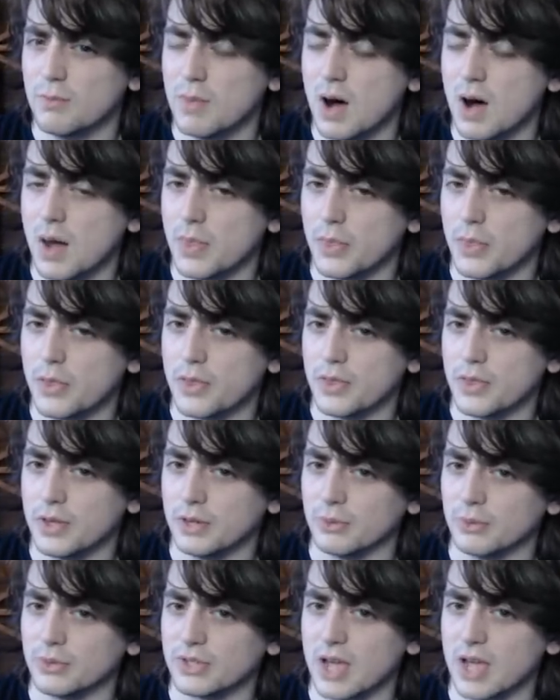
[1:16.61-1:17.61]
month
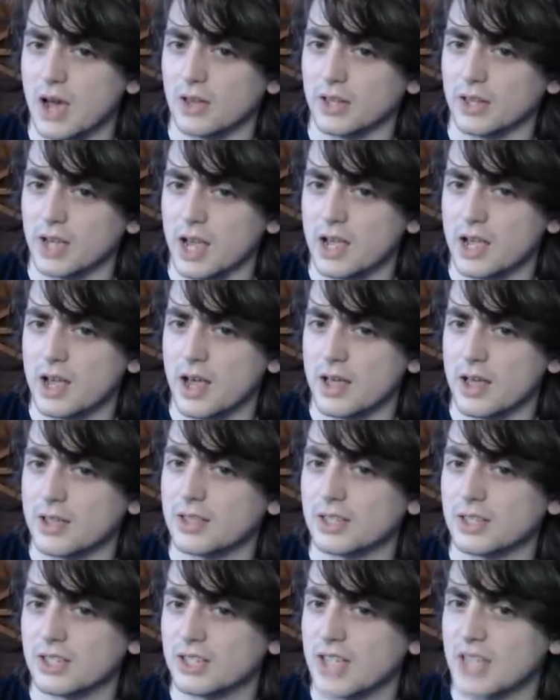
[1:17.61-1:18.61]
that it was out,
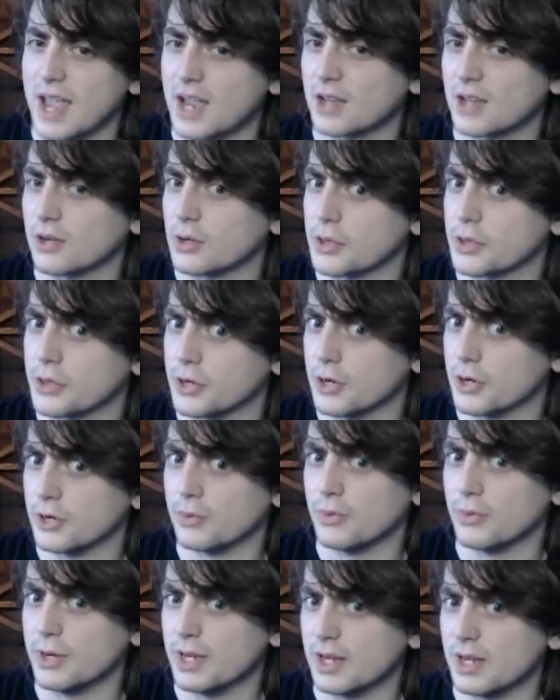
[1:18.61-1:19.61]
like the second or
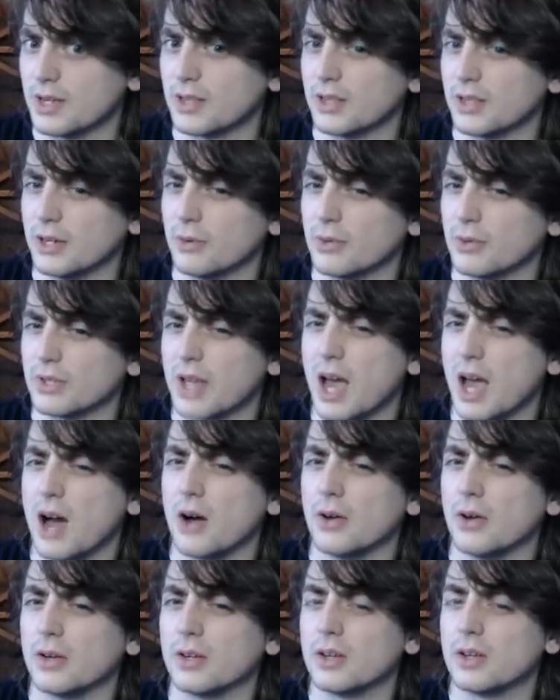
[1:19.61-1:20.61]
third week that it was
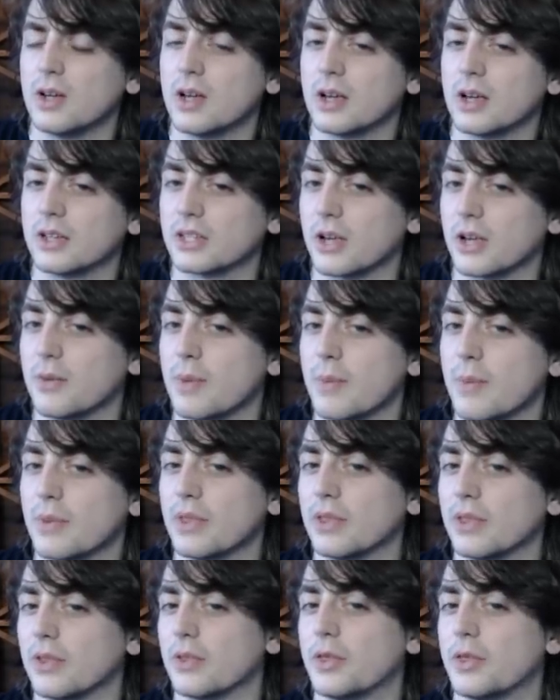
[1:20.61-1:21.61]
out. Because I
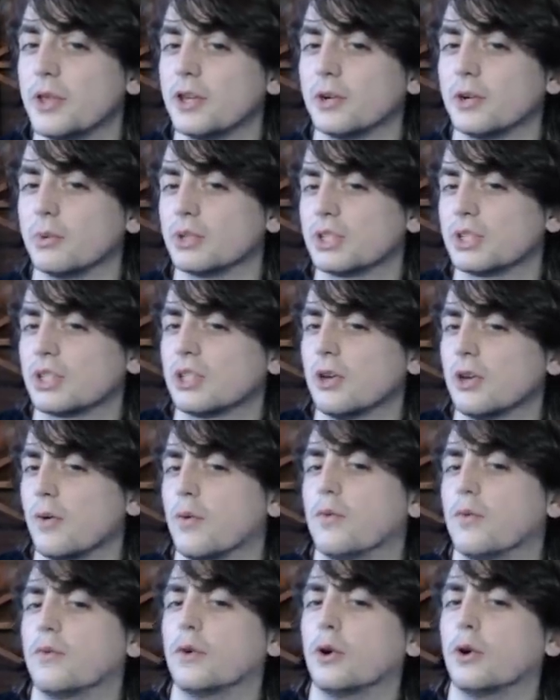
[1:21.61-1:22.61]
remember that the theater was
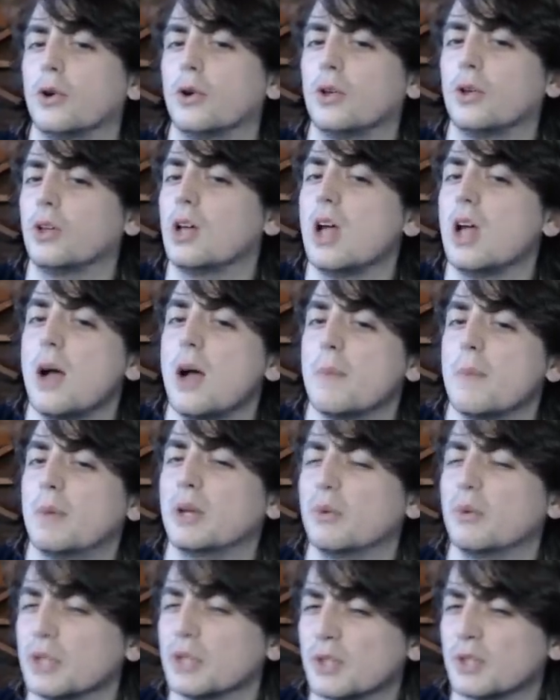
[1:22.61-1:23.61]
still full,
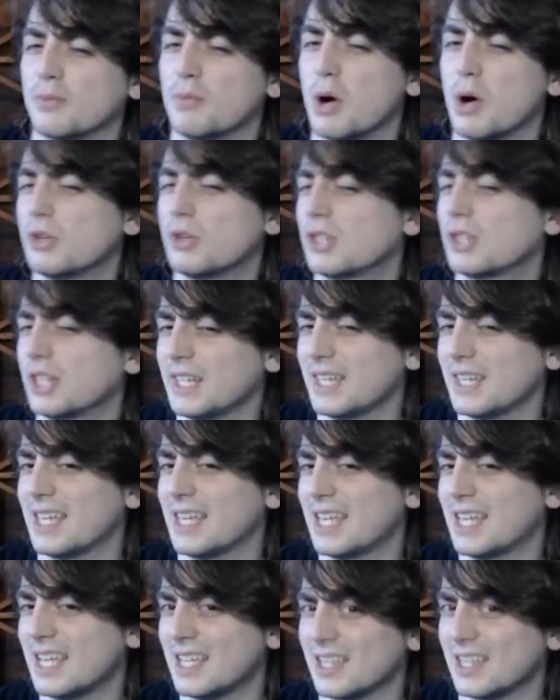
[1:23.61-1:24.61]
but it was mostly
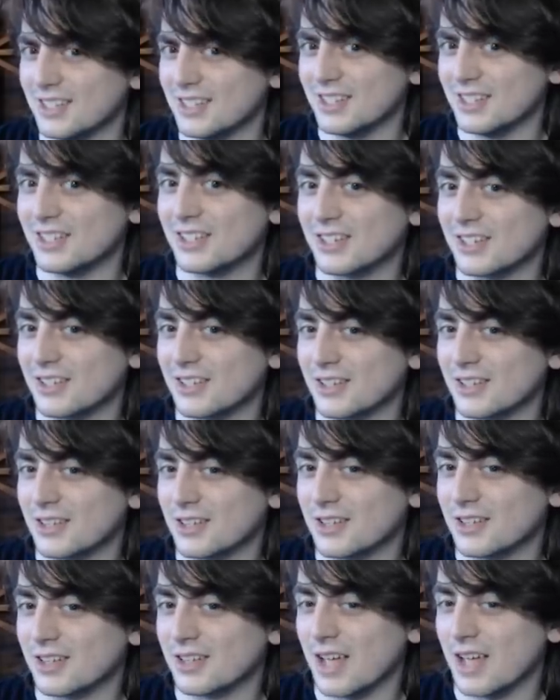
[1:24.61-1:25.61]
kids
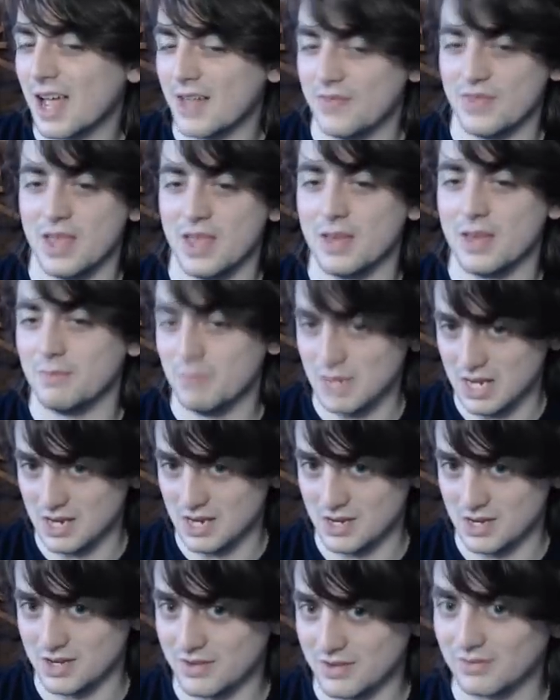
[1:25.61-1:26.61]
and then
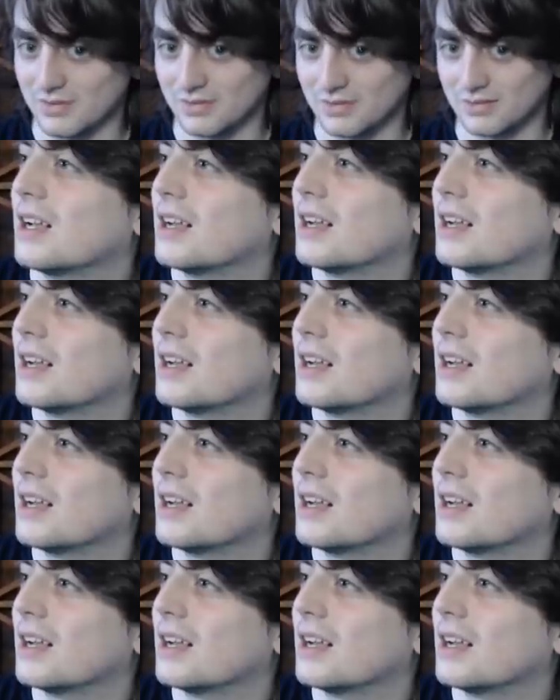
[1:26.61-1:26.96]
me.